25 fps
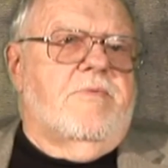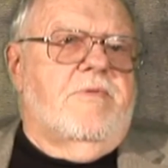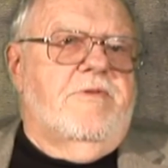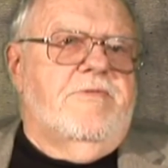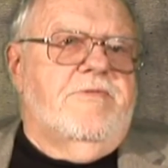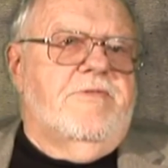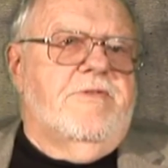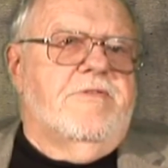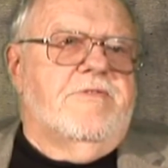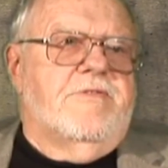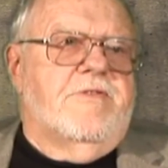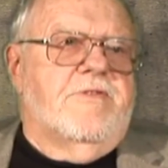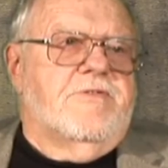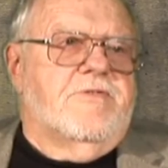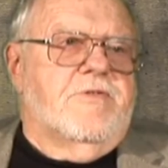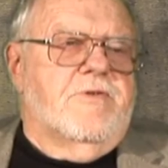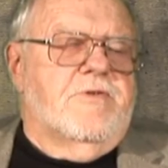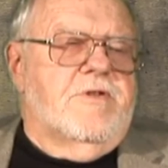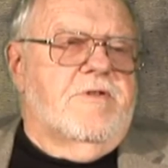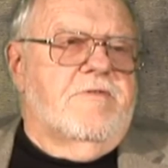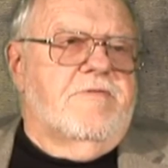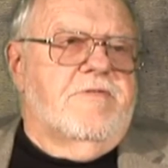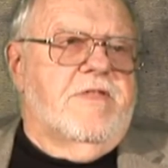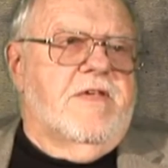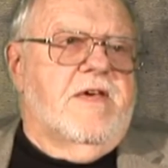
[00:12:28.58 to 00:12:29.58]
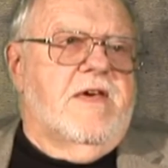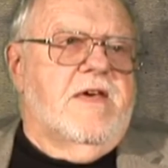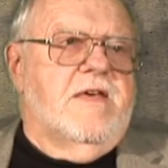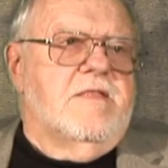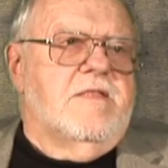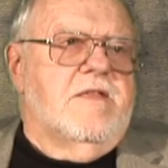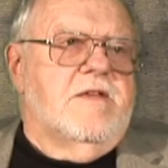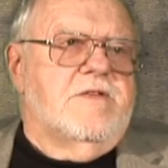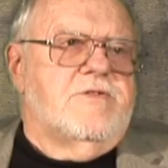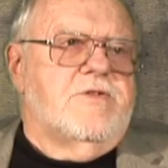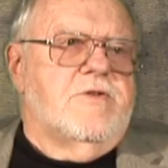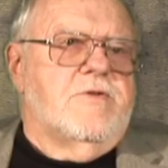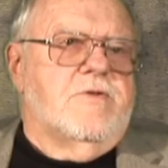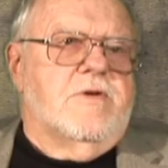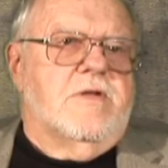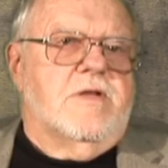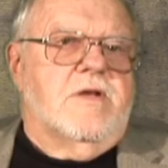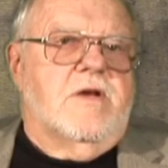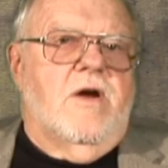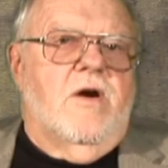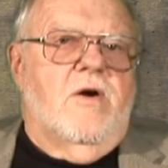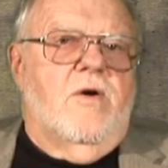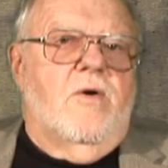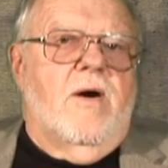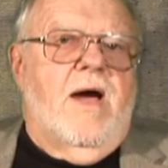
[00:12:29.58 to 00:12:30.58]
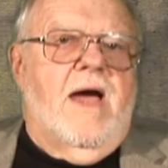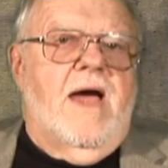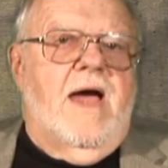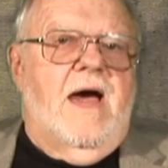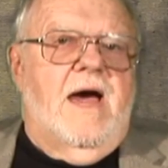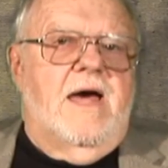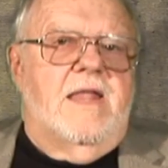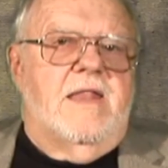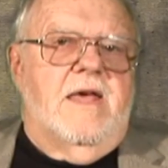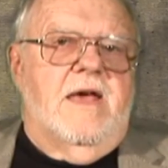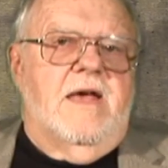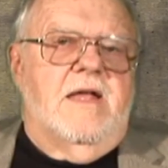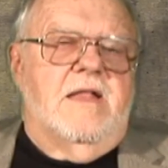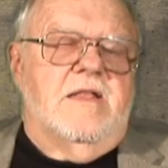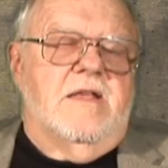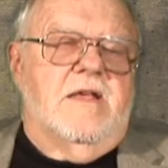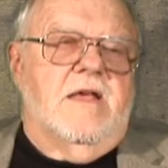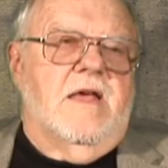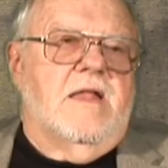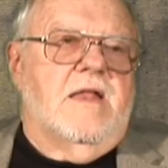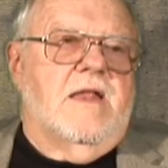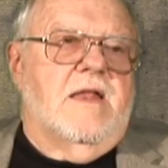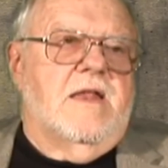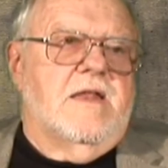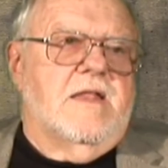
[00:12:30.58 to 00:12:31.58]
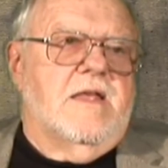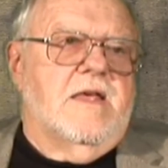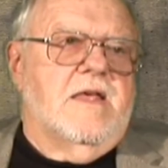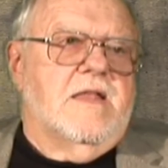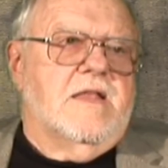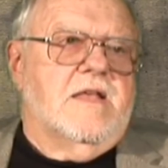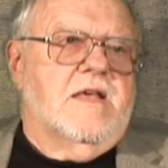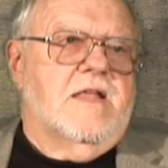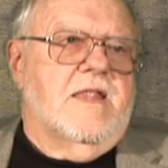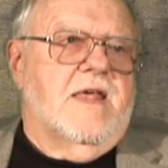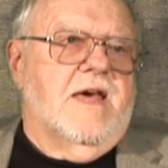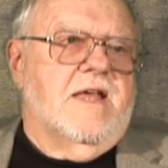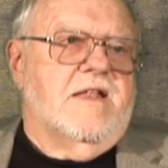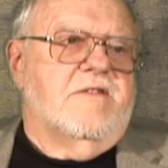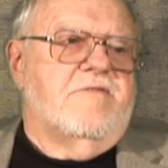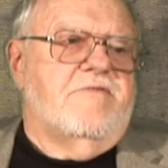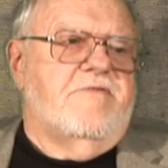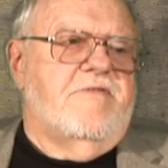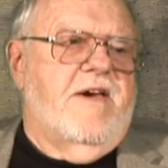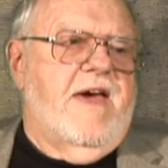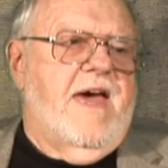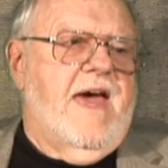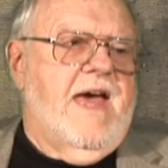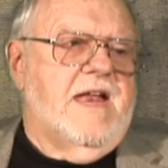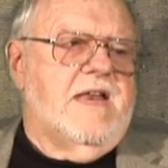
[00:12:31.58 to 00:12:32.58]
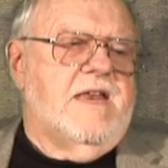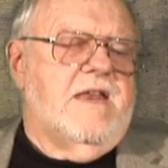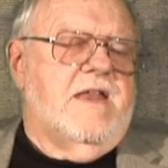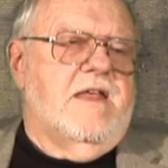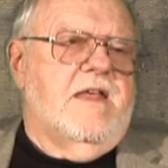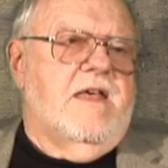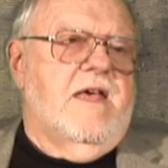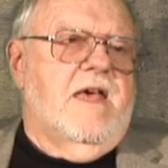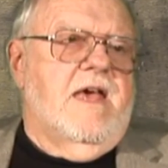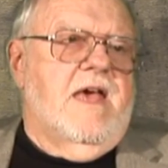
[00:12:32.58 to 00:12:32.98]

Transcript: This is the sort of thing that you can go at and collect fact